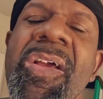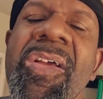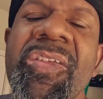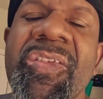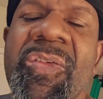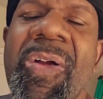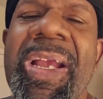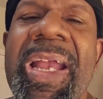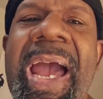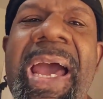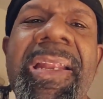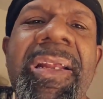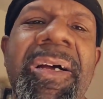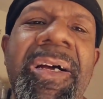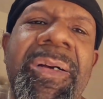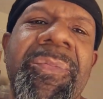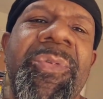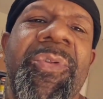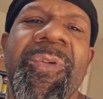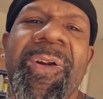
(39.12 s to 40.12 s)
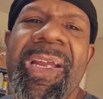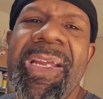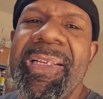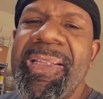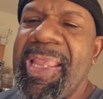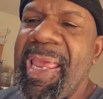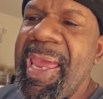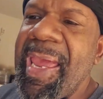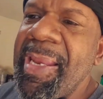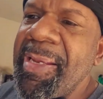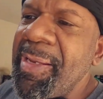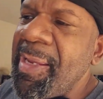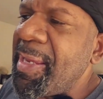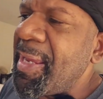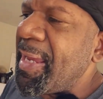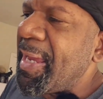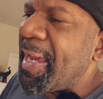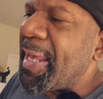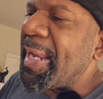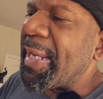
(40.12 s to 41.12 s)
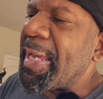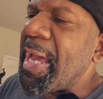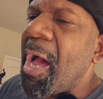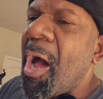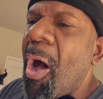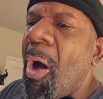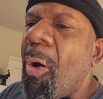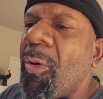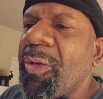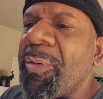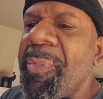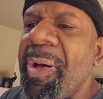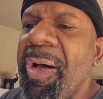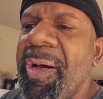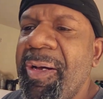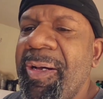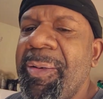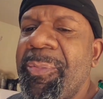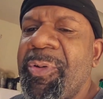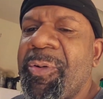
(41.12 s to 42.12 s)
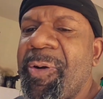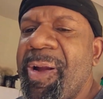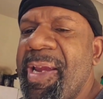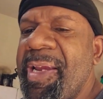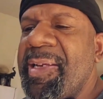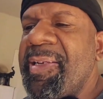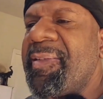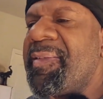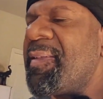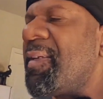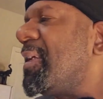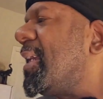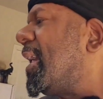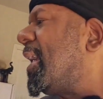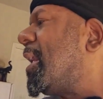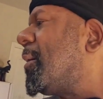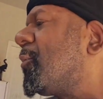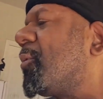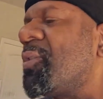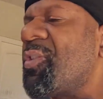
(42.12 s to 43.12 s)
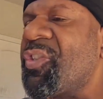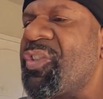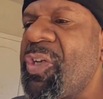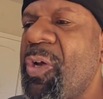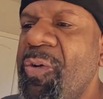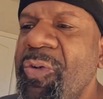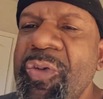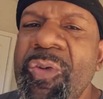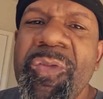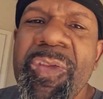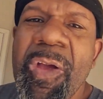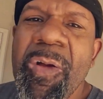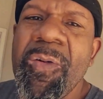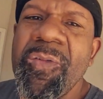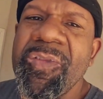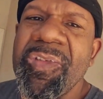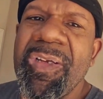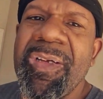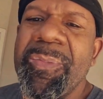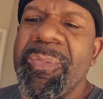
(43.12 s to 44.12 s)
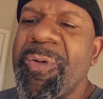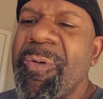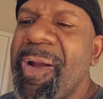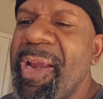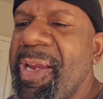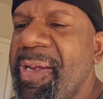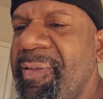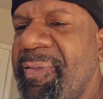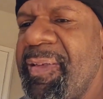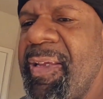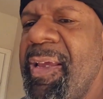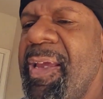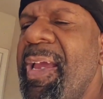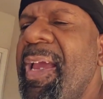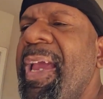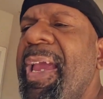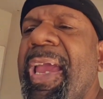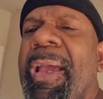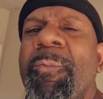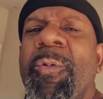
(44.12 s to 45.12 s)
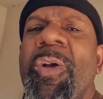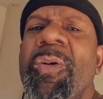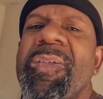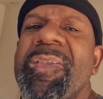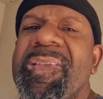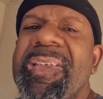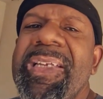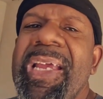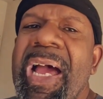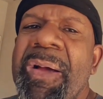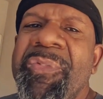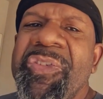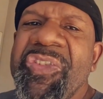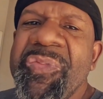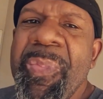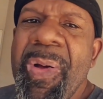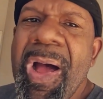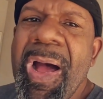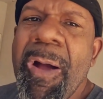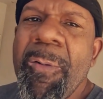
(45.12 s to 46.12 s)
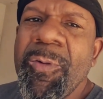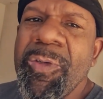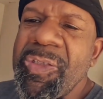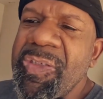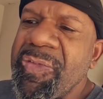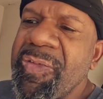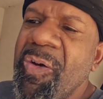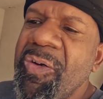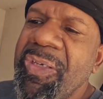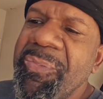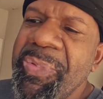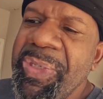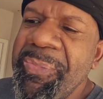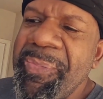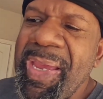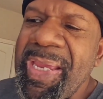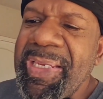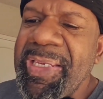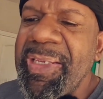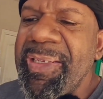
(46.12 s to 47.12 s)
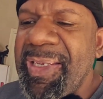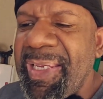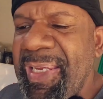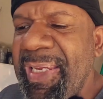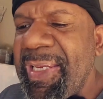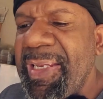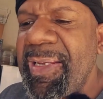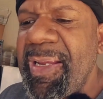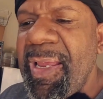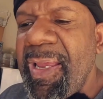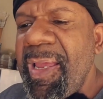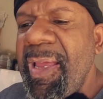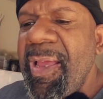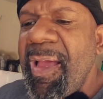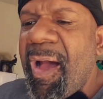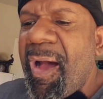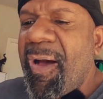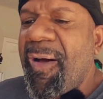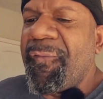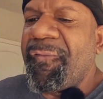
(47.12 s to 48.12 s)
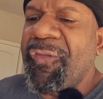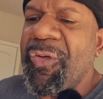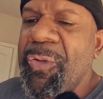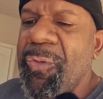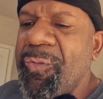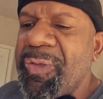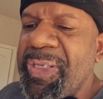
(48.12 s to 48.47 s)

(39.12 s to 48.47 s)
So I got to upgrade that, and I got all of my upgrades, and I'm going to show you those upgrades, and we're going to see how much power it's going to be making in a few